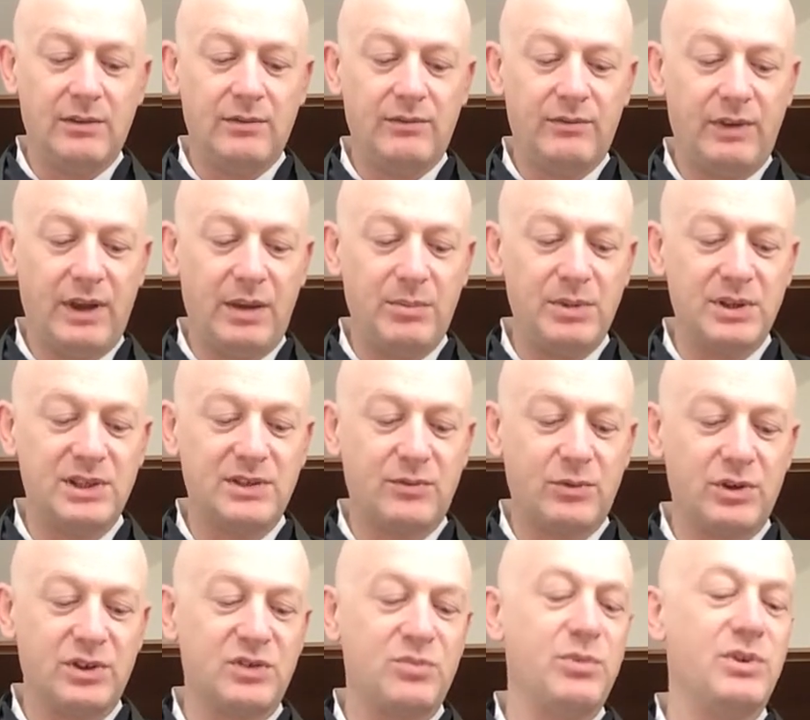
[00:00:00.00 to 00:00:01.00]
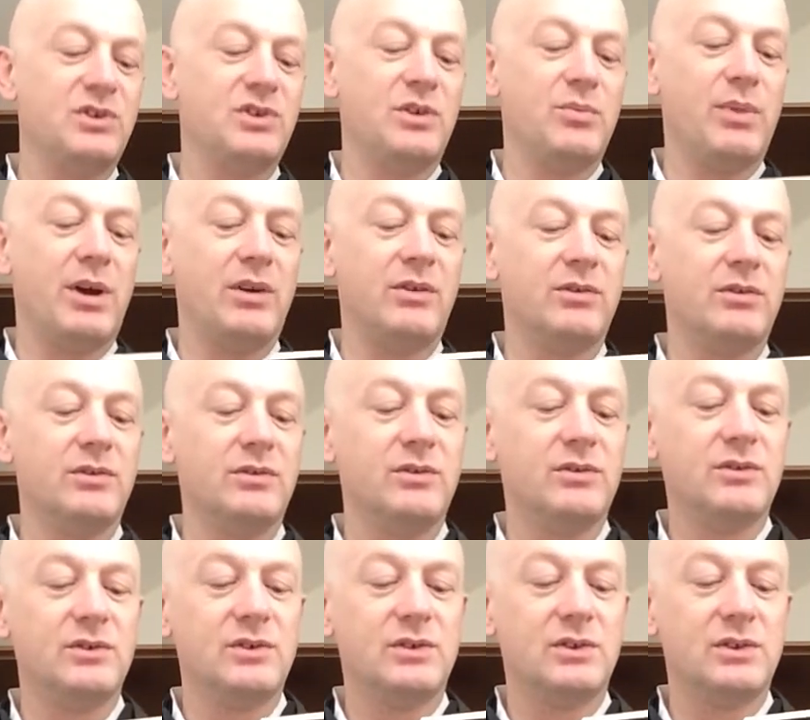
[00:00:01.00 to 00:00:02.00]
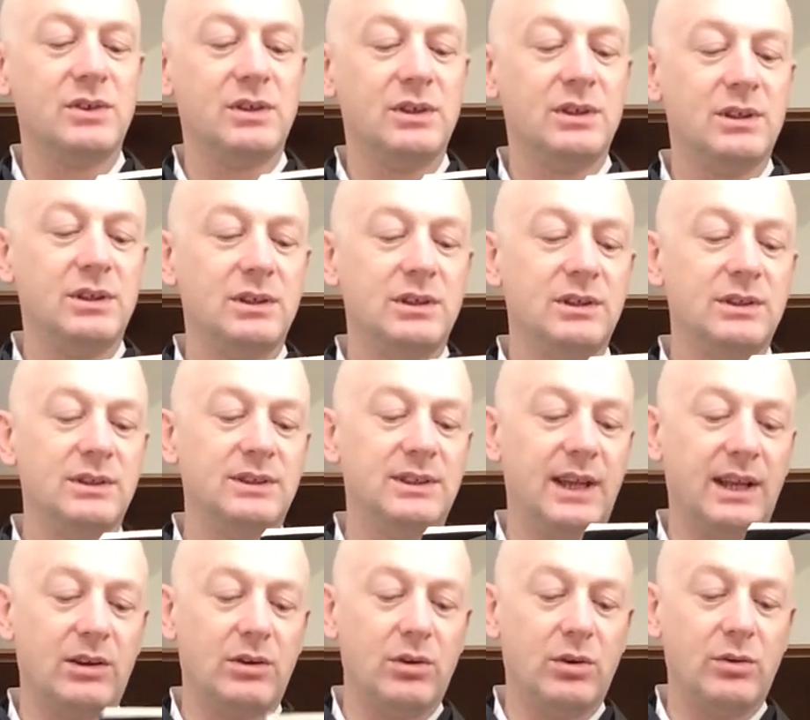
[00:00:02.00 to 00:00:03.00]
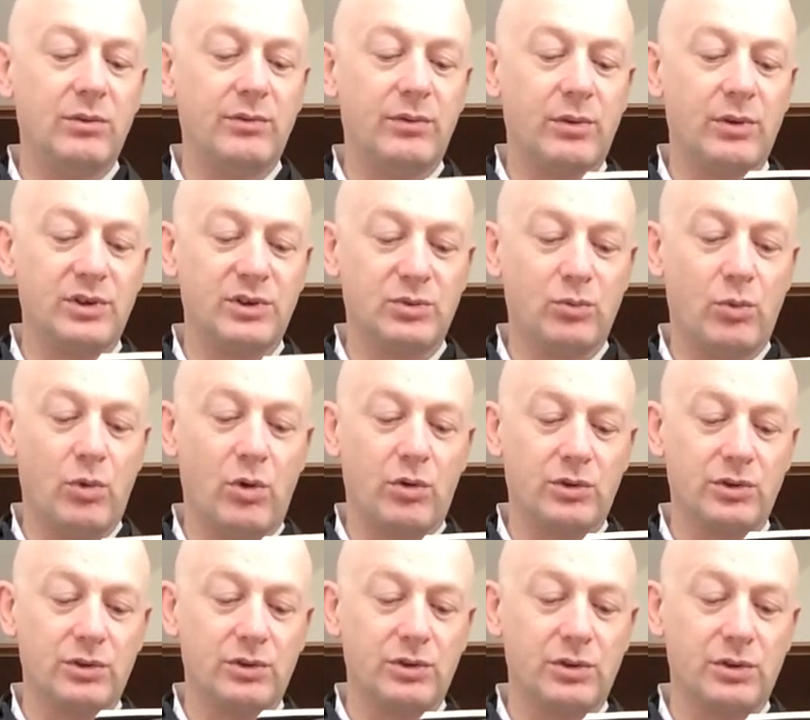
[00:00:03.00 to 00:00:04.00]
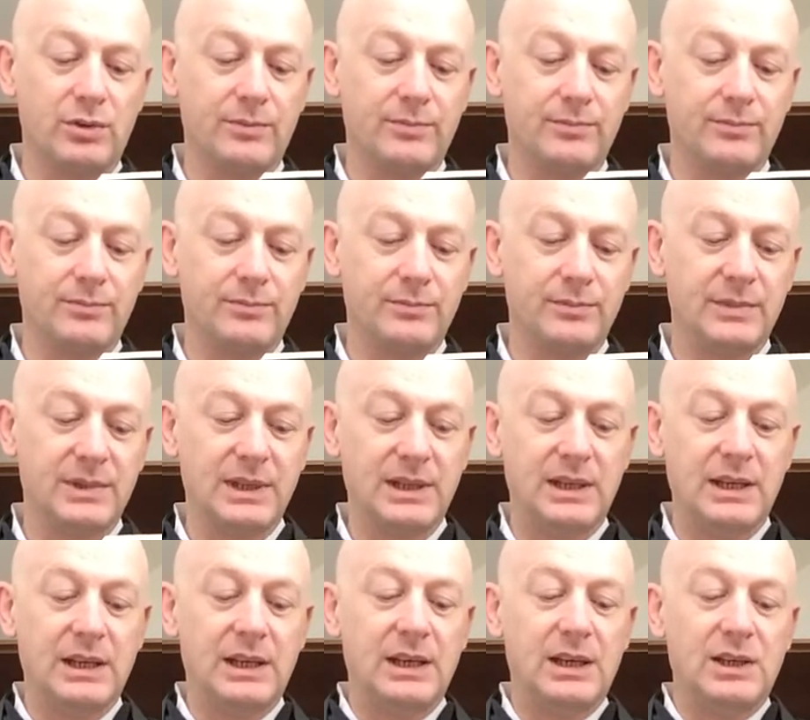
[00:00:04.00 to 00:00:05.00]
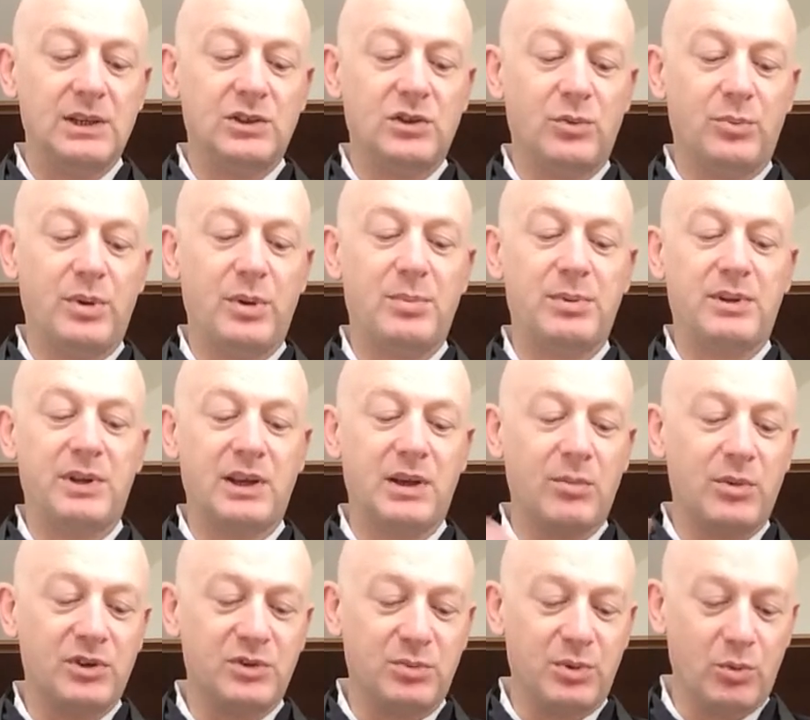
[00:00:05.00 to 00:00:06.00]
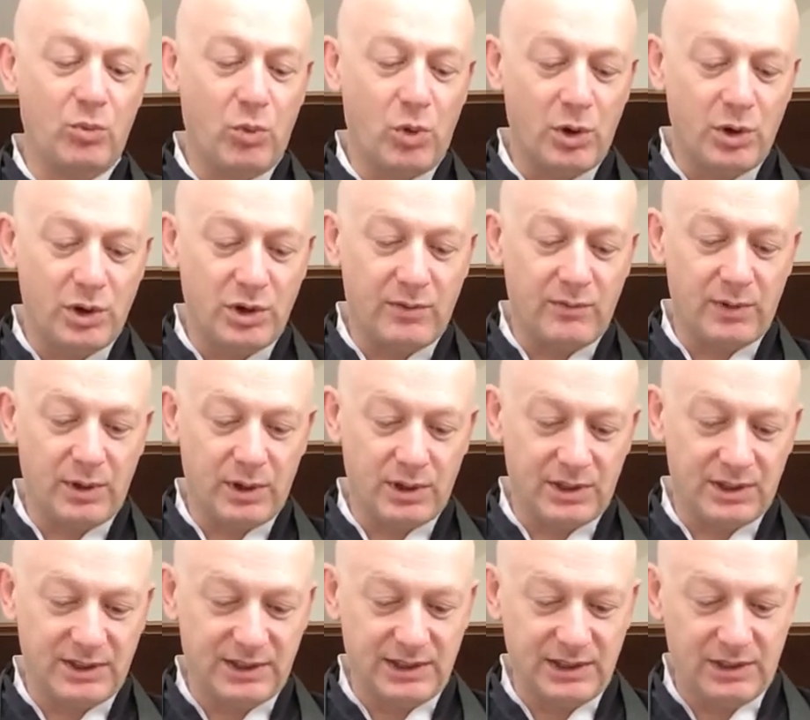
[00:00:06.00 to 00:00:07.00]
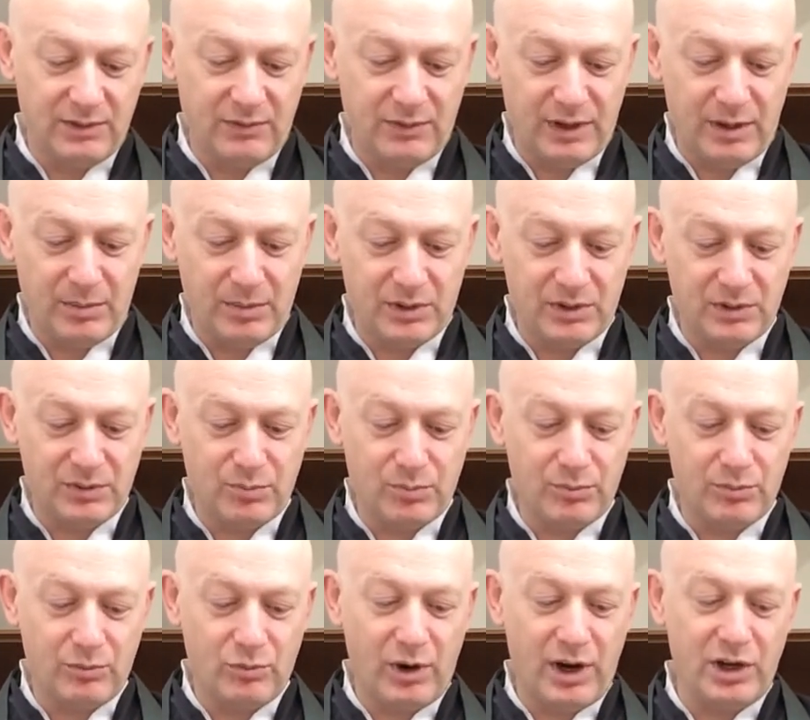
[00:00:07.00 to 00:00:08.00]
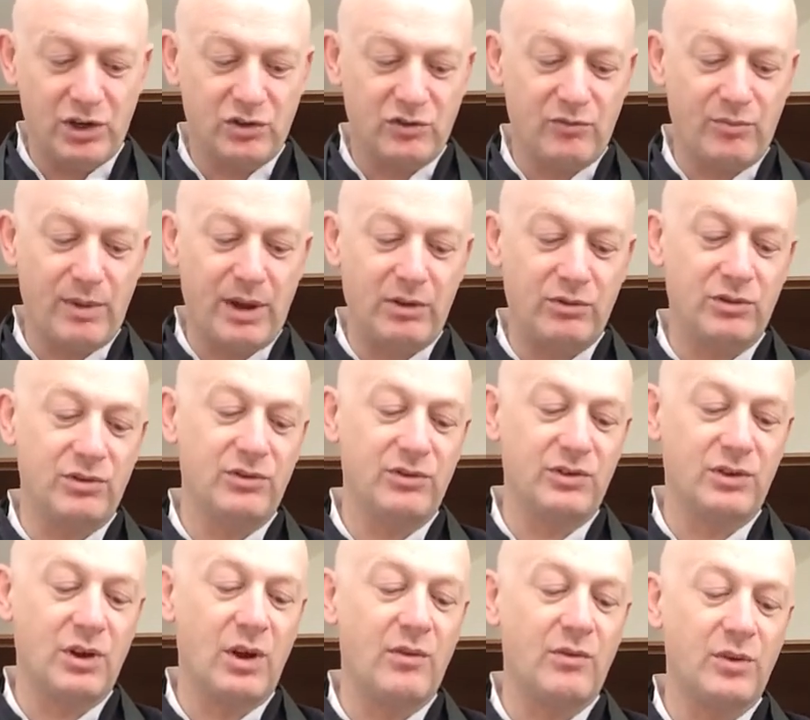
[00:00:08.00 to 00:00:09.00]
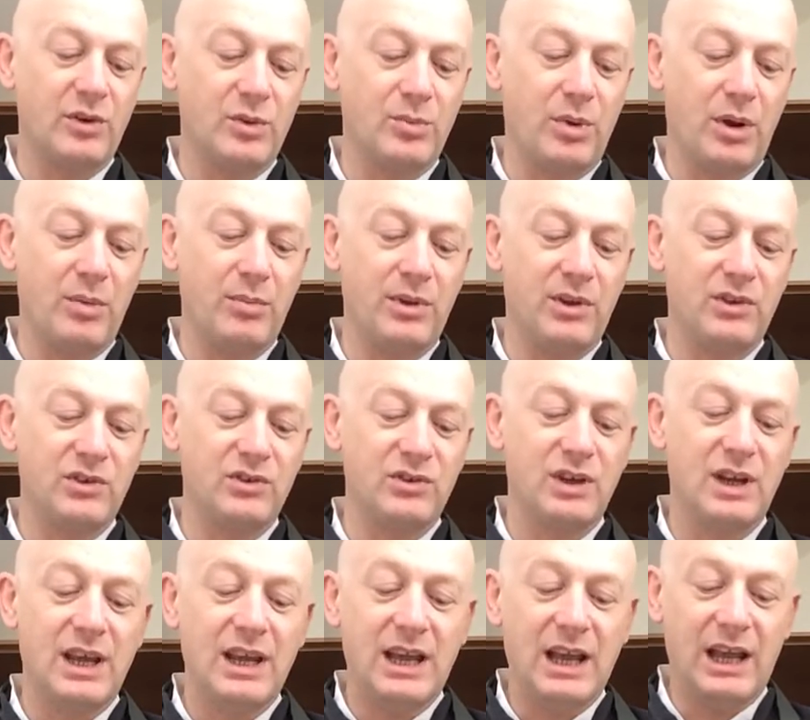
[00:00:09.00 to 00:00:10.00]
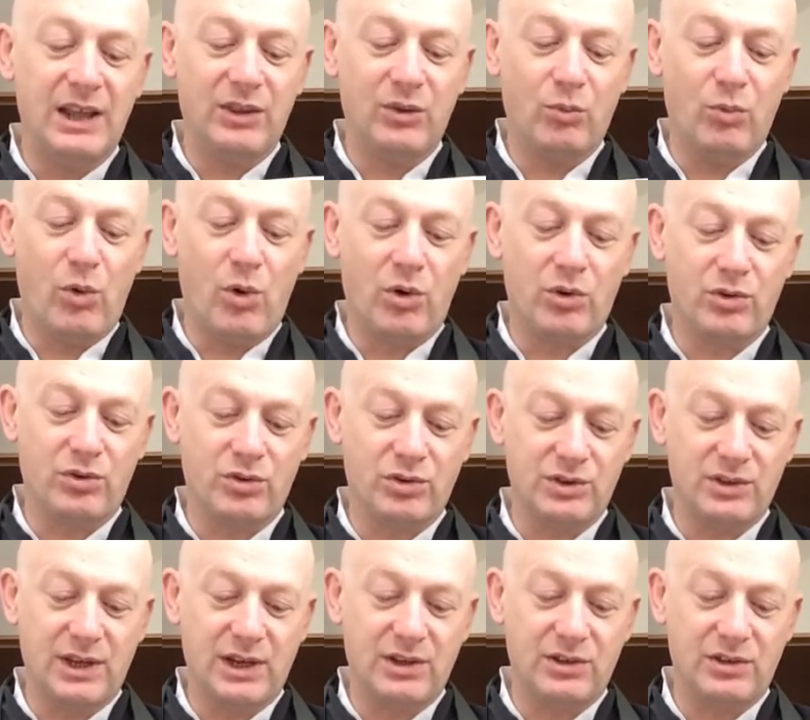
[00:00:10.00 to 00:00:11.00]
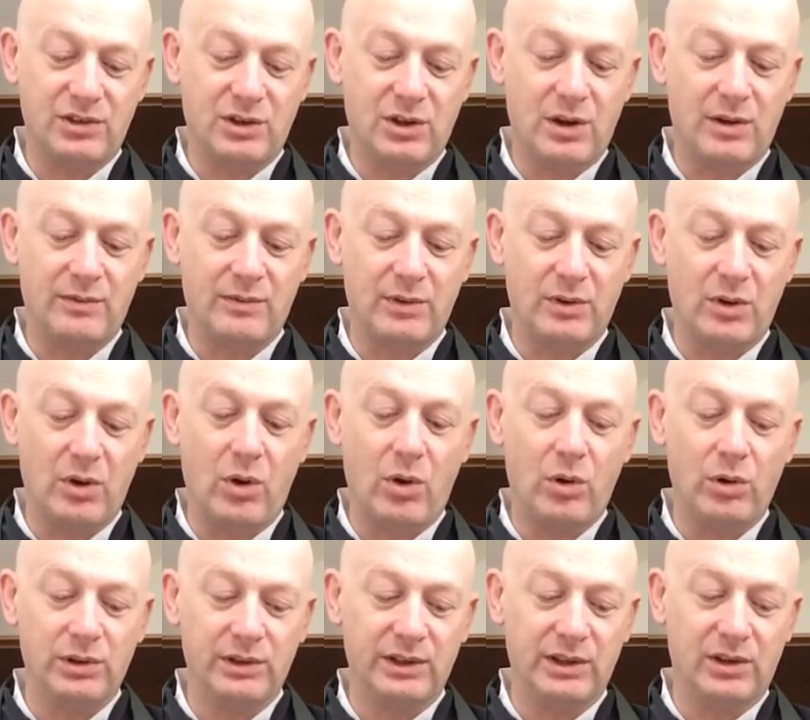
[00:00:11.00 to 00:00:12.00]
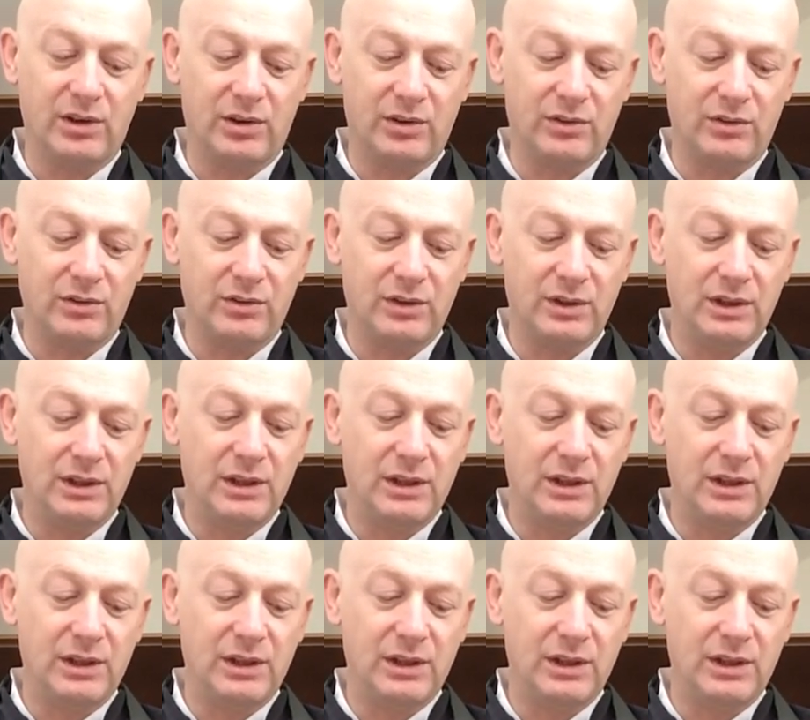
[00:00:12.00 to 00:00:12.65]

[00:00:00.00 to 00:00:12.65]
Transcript: famous for its misty mountains, Seko for its water. So people think it must be wonderful to see the famous range of mountains covered by mist and the water said to cover all the earth.